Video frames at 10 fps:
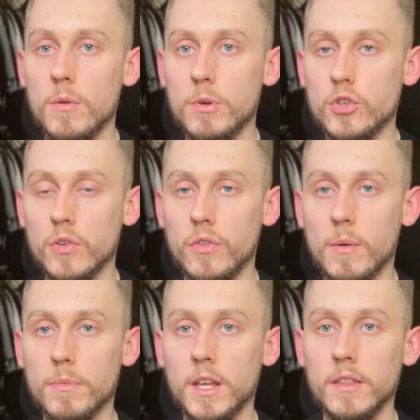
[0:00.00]
but just
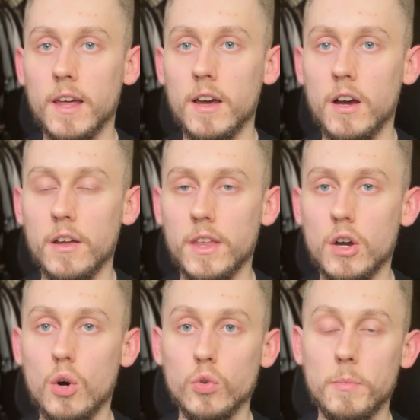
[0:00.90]
something that I think
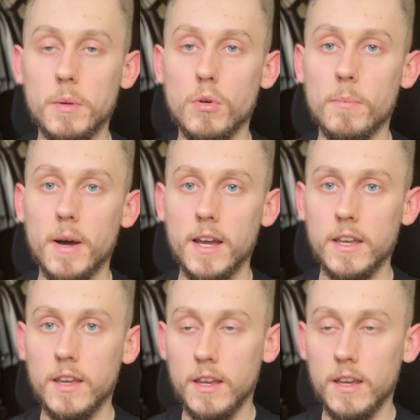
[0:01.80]
holds people back